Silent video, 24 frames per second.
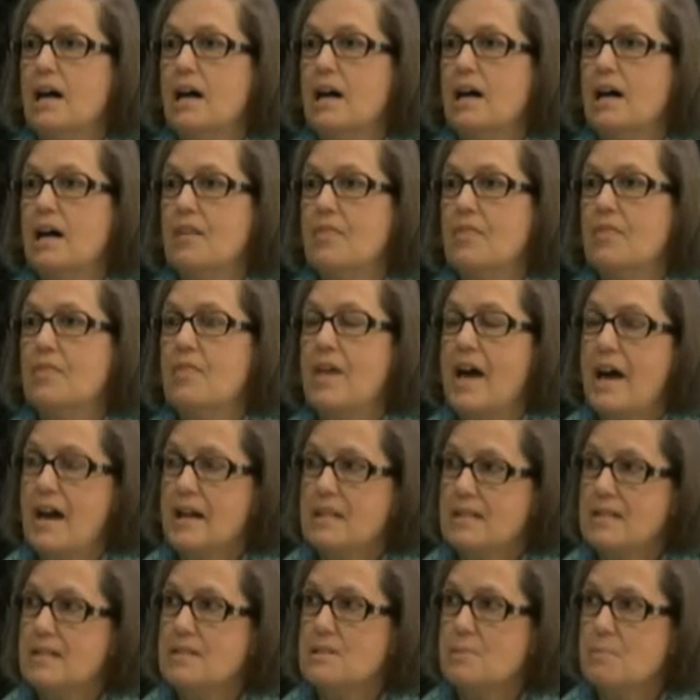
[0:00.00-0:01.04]
uh, that
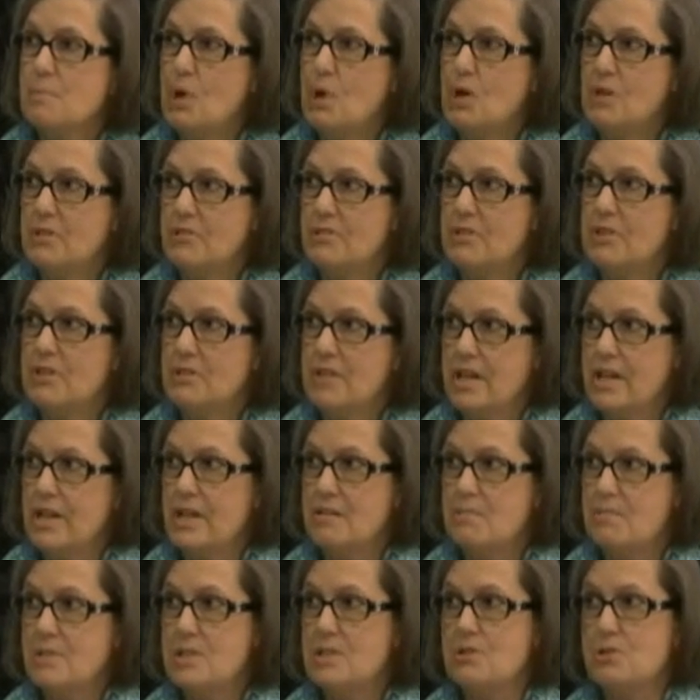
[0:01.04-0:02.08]
is part of their
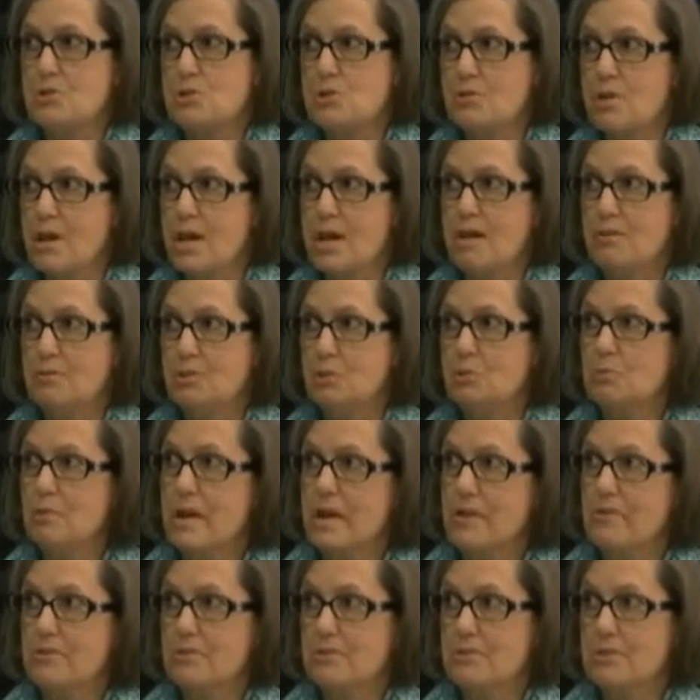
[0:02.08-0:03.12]
name is travel
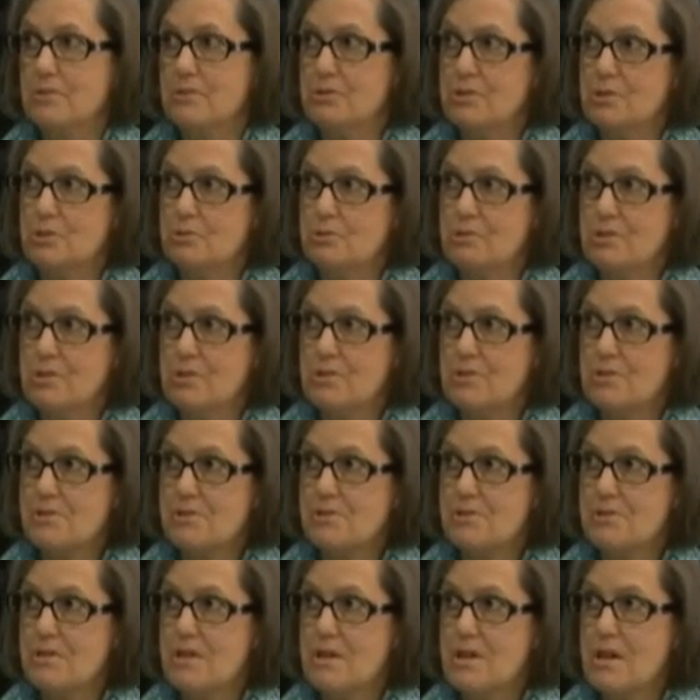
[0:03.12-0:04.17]
rather than
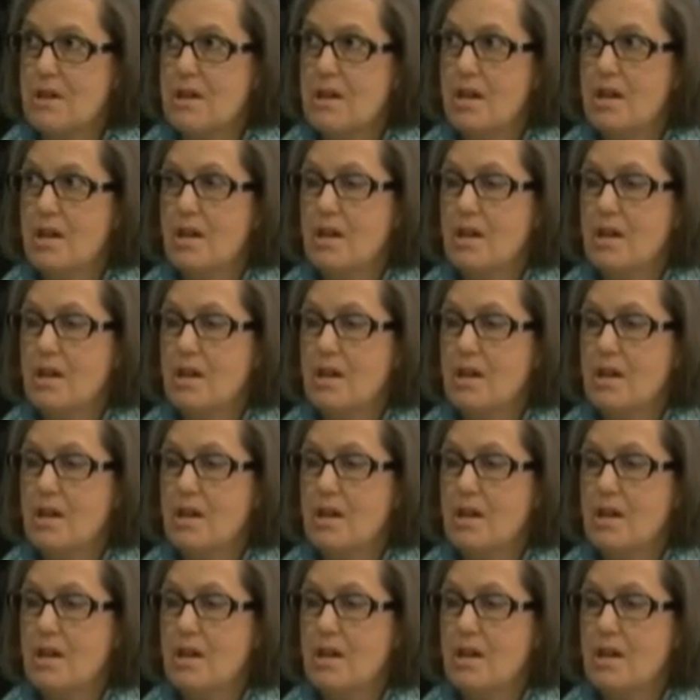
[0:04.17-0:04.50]
tours. Okay.